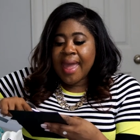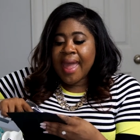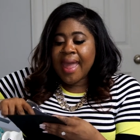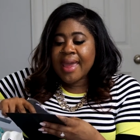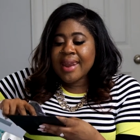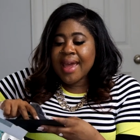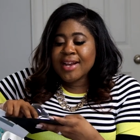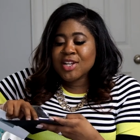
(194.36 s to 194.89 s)

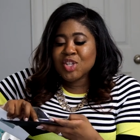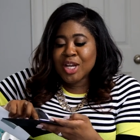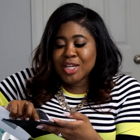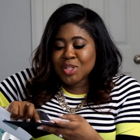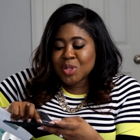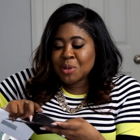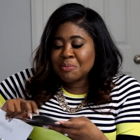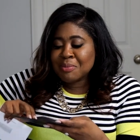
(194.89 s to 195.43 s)
And I
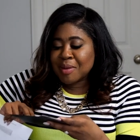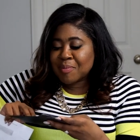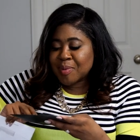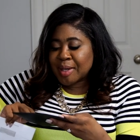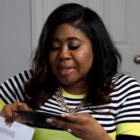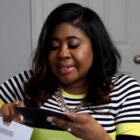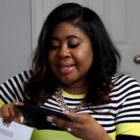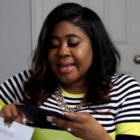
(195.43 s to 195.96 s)
just
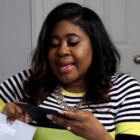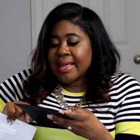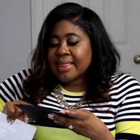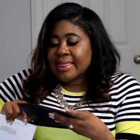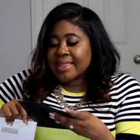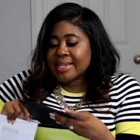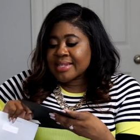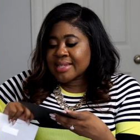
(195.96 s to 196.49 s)
remembered,
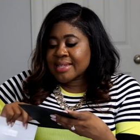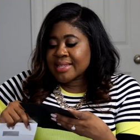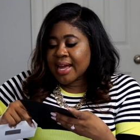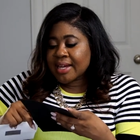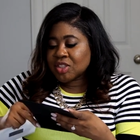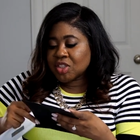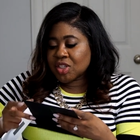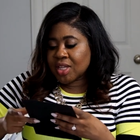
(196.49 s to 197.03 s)
this is
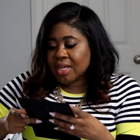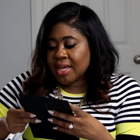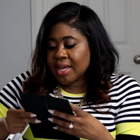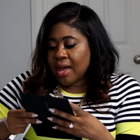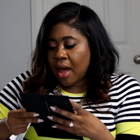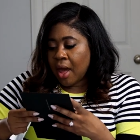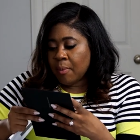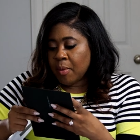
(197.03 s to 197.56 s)

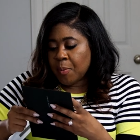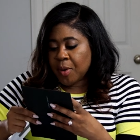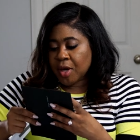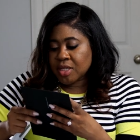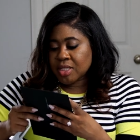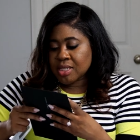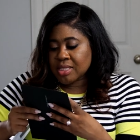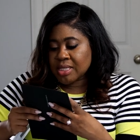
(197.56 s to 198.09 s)
actually um, a
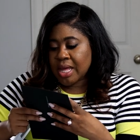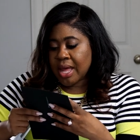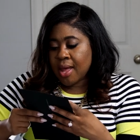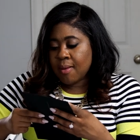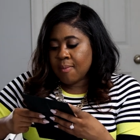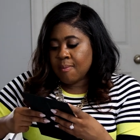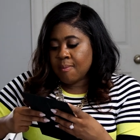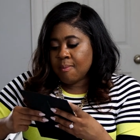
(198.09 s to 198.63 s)
purchase
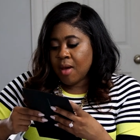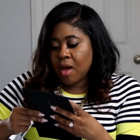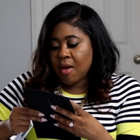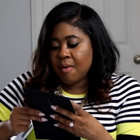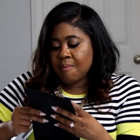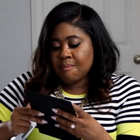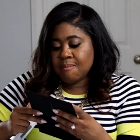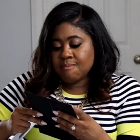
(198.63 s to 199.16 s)
that
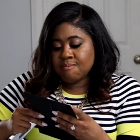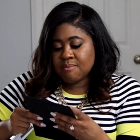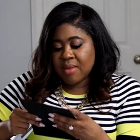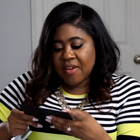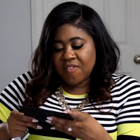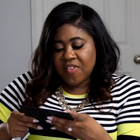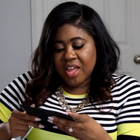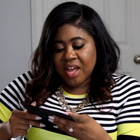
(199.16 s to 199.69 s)
um,
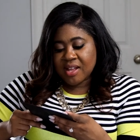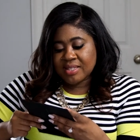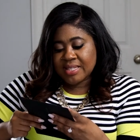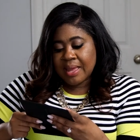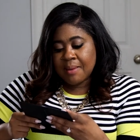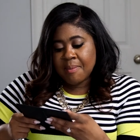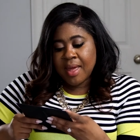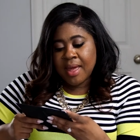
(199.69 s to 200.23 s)
my
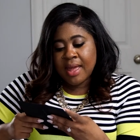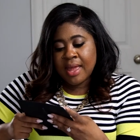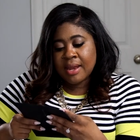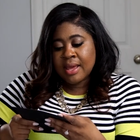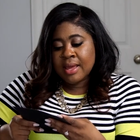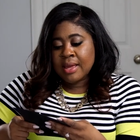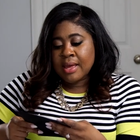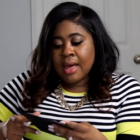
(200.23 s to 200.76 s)
fiance made
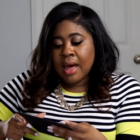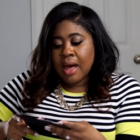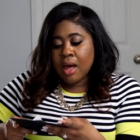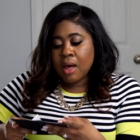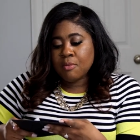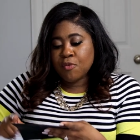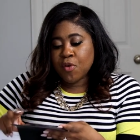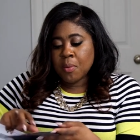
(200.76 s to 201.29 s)

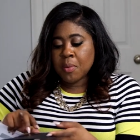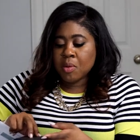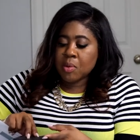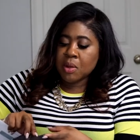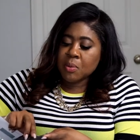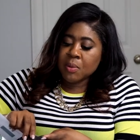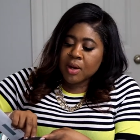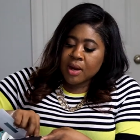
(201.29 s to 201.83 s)
um, for me.
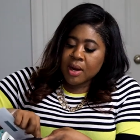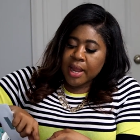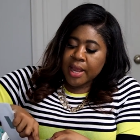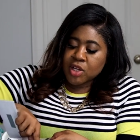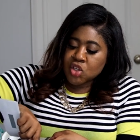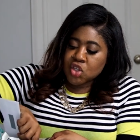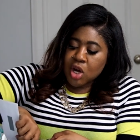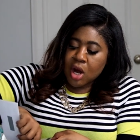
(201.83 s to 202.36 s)
We were
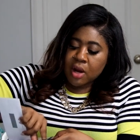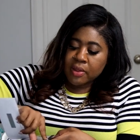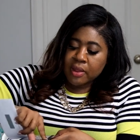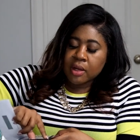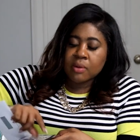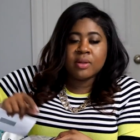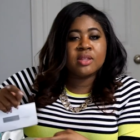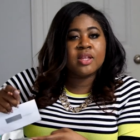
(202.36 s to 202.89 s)
in
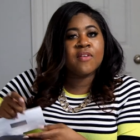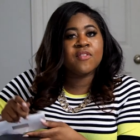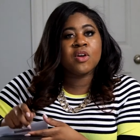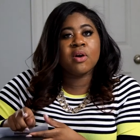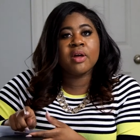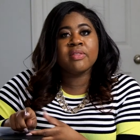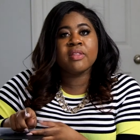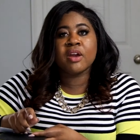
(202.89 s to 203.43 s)
Charlotte. We love
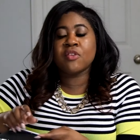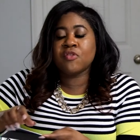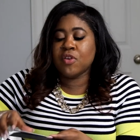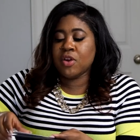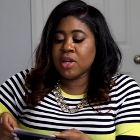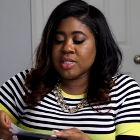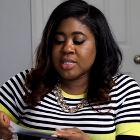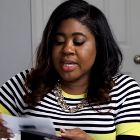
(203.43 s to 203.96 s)
going there
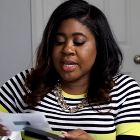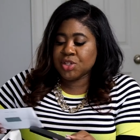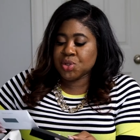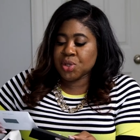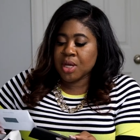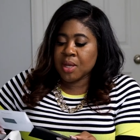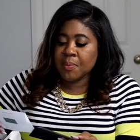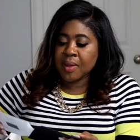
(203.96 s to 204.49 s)
for a day
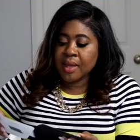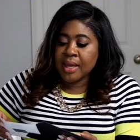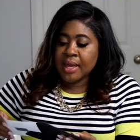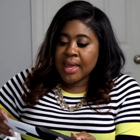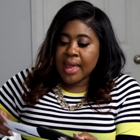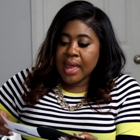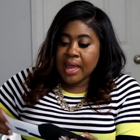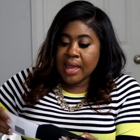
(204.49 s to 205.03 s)
trip
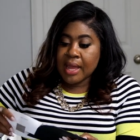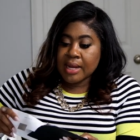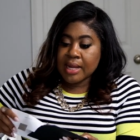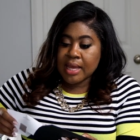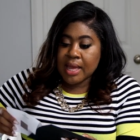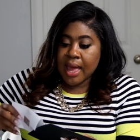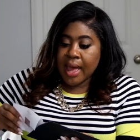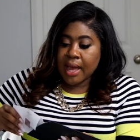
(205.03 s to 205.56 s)
and
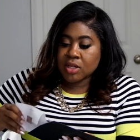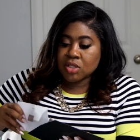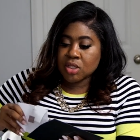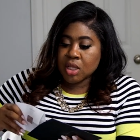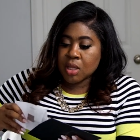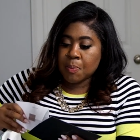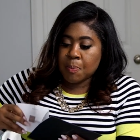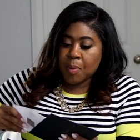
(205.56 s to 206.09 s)
he
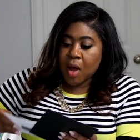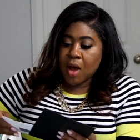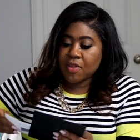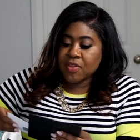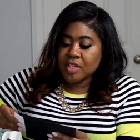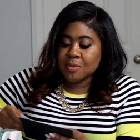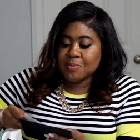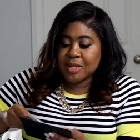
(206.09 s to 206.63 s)
actually bought
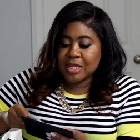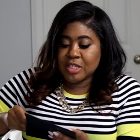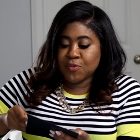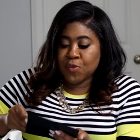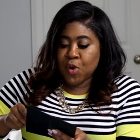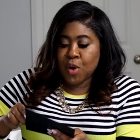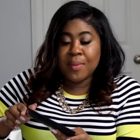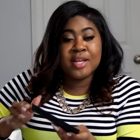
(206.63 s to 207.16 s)
this piece
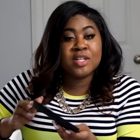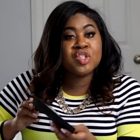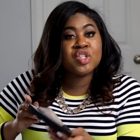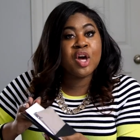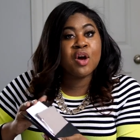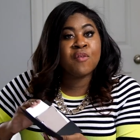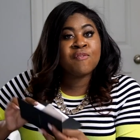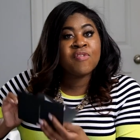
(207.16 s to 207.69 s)
for me.
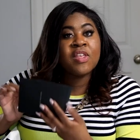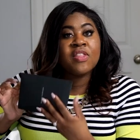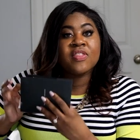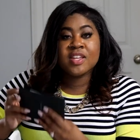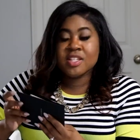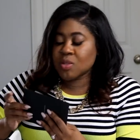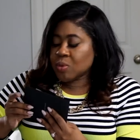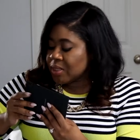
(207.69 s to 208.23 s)
So
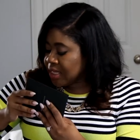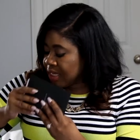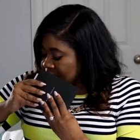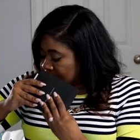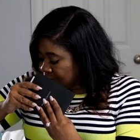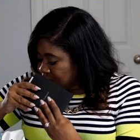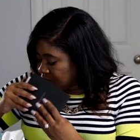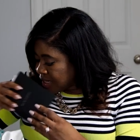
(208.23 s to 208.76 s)
this was a
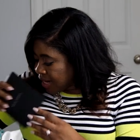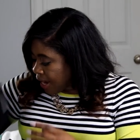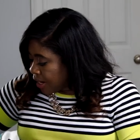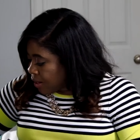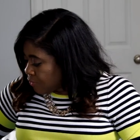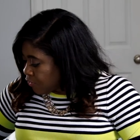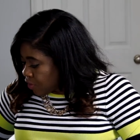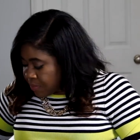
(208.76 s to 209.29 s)
gifted
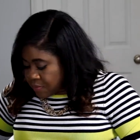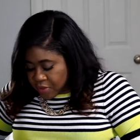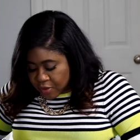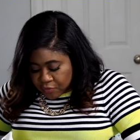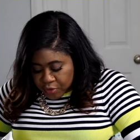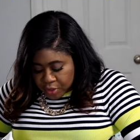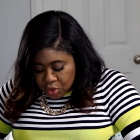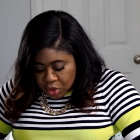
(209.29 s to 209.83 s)
item from the
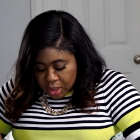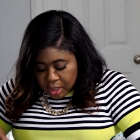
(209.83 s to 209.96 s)
Future